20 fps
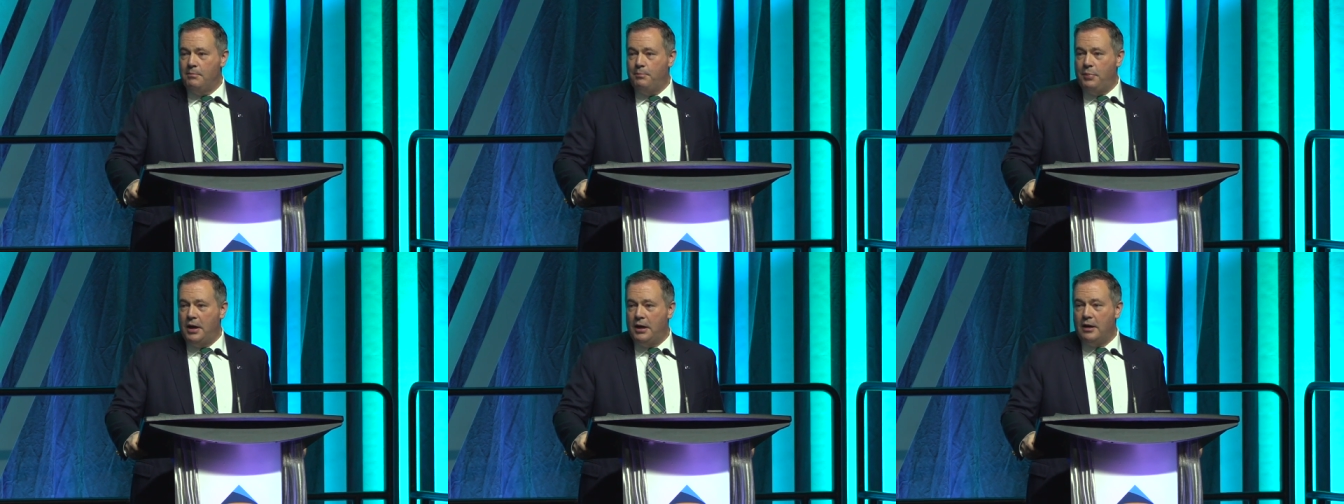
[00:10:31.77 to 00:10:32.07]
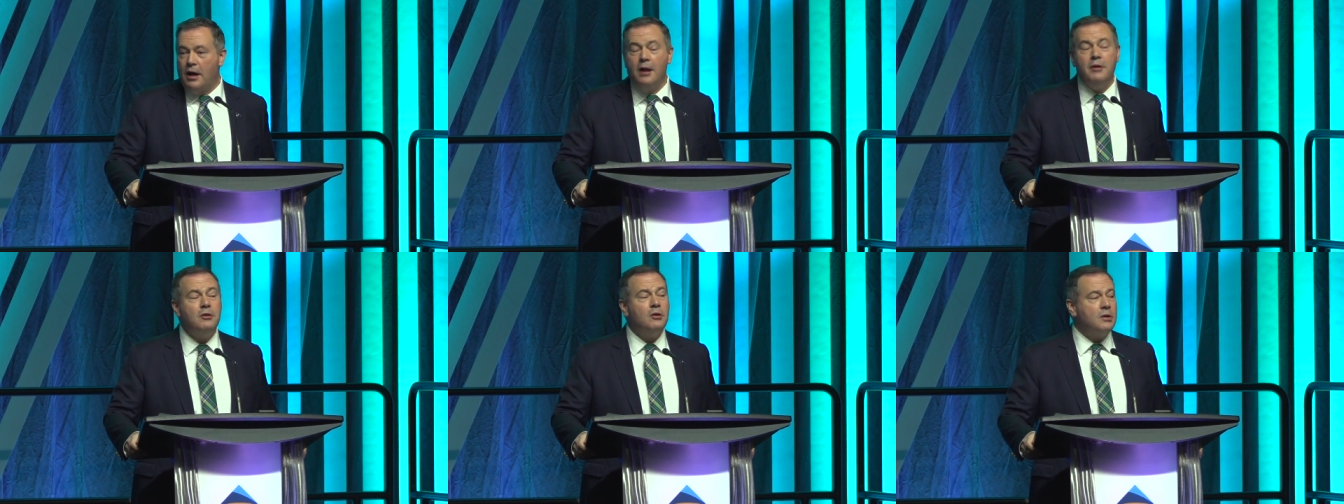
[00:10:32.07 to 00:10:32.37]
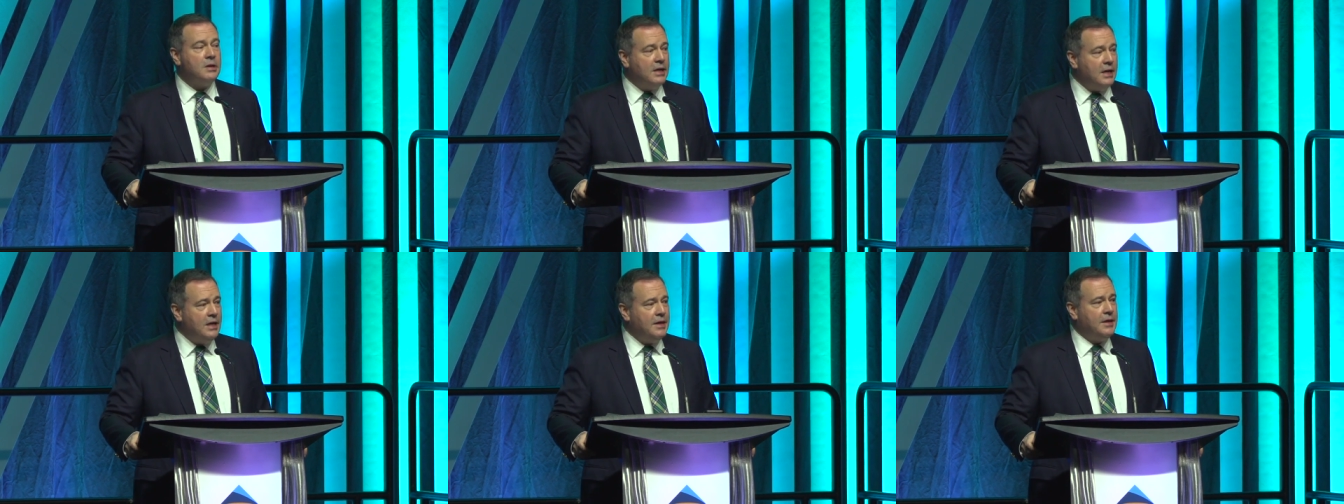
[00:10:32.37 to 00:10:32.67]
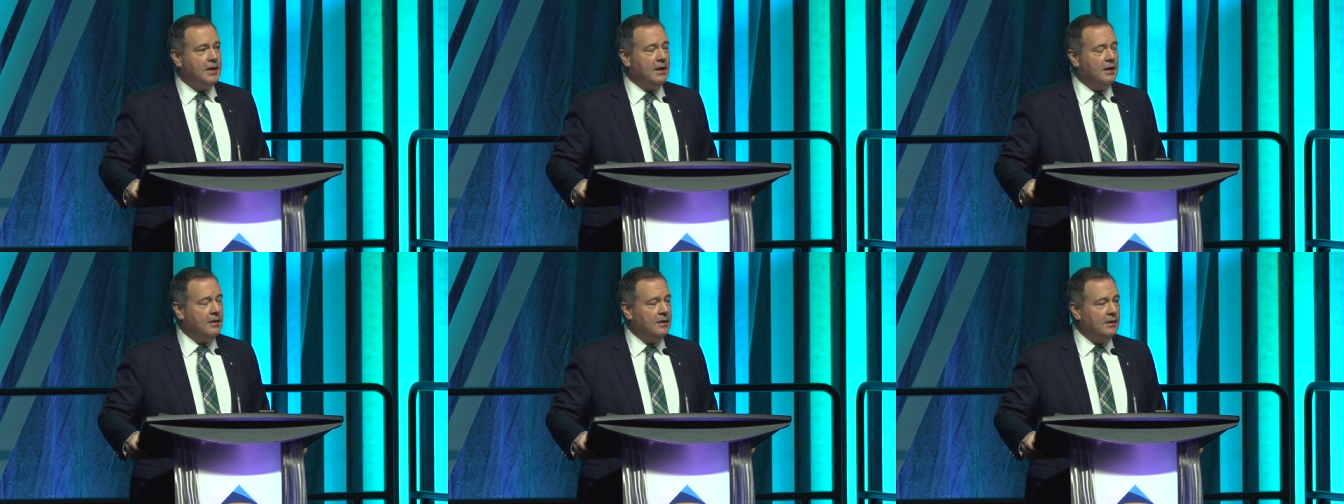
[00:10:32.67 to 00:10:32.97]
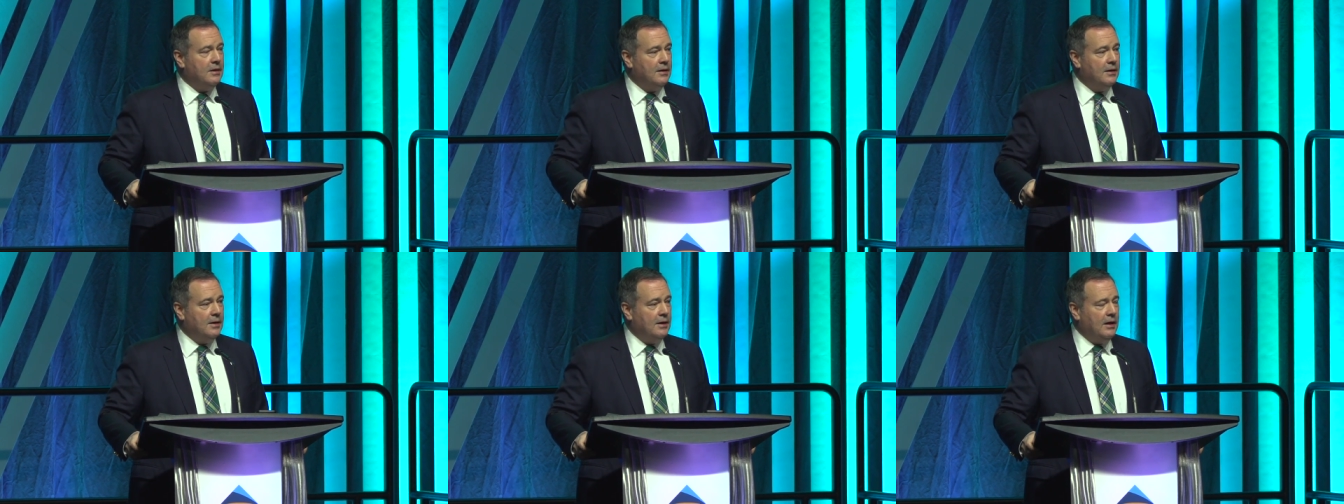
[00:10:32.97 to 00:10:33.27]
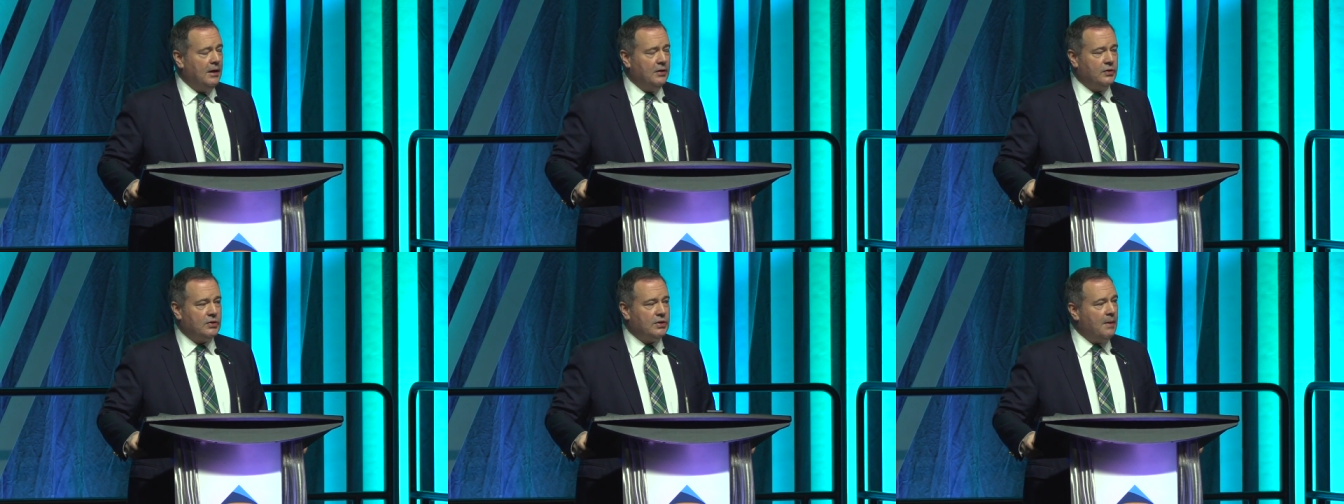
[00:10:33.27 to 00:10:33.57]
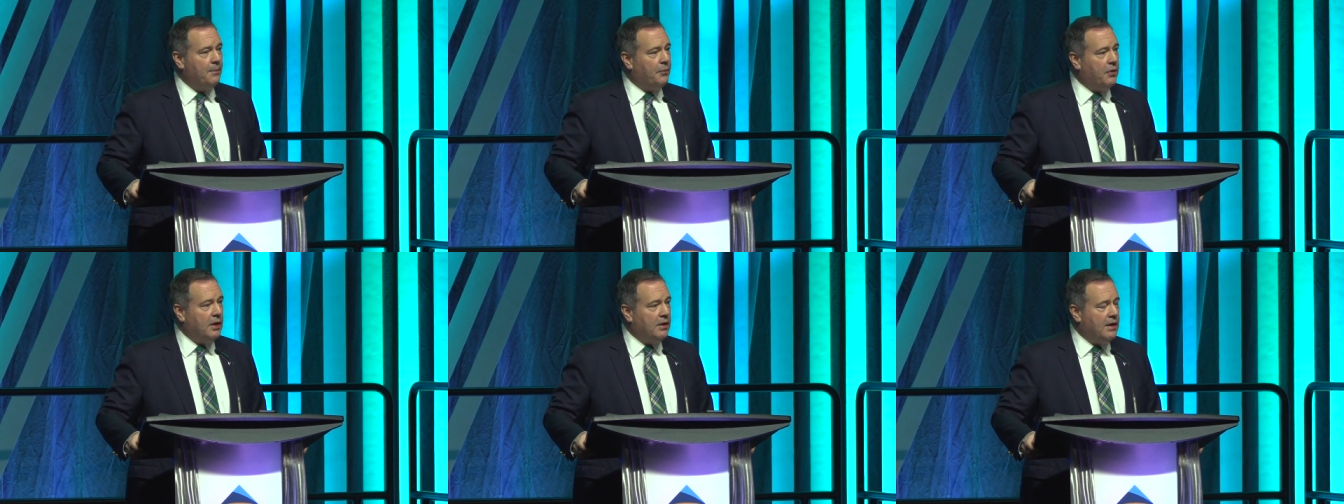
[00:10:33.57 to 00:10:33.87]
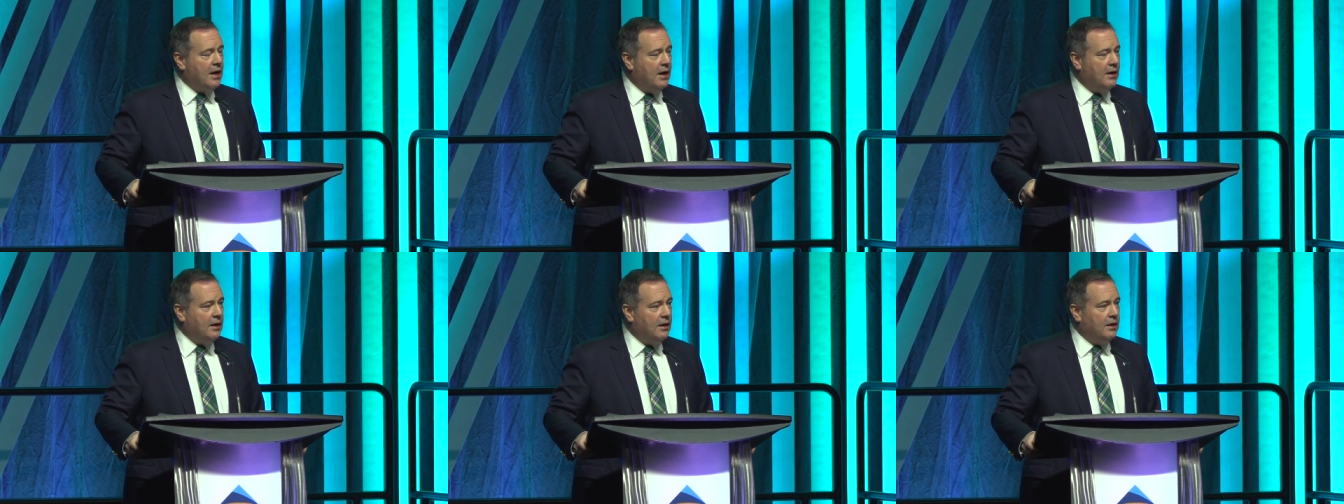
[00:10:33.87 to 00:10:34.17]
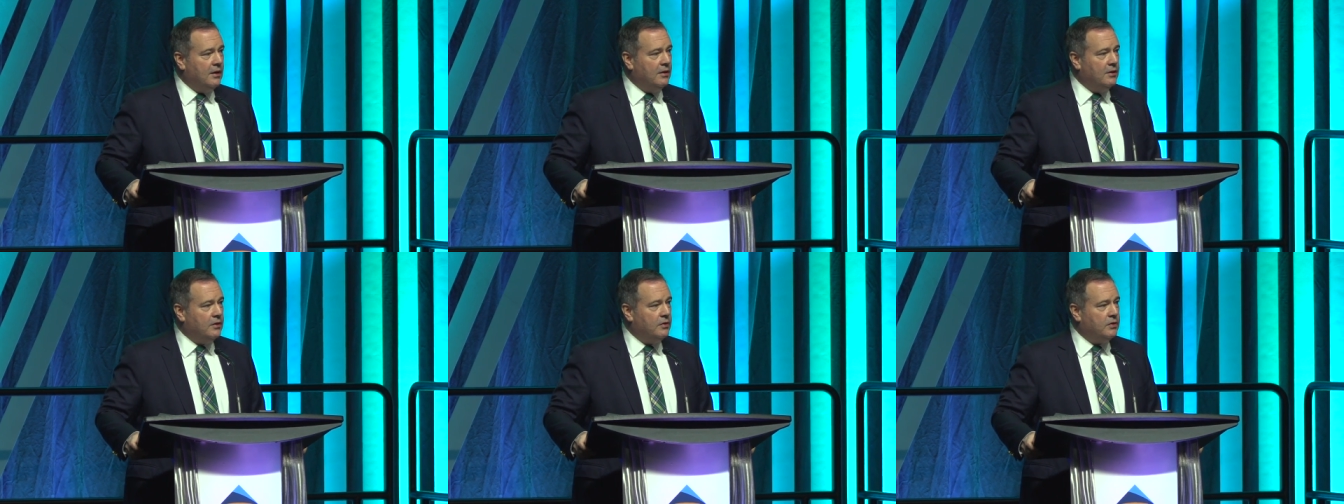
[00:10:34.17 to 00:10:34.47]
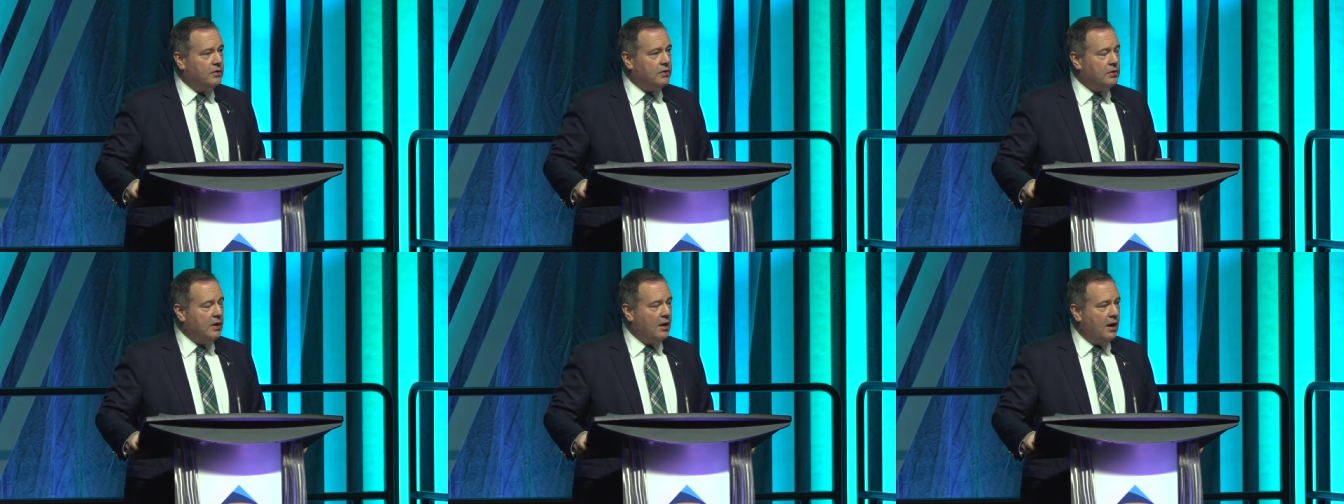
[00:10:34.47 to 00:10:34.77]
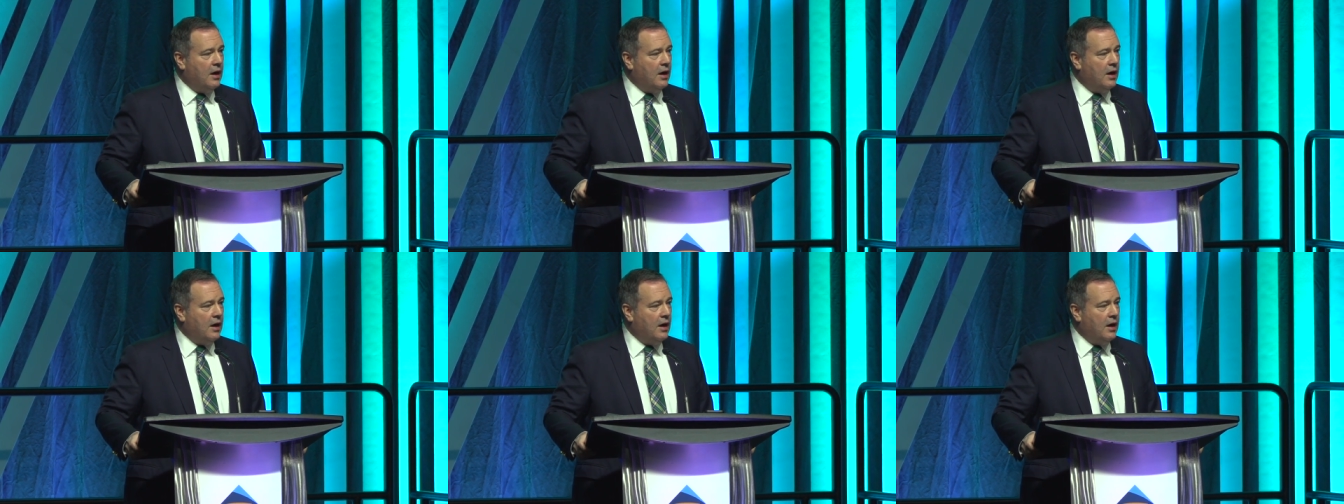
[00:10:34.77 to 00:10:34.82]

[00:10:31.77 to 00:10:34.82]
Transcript: But underneath it is something that is,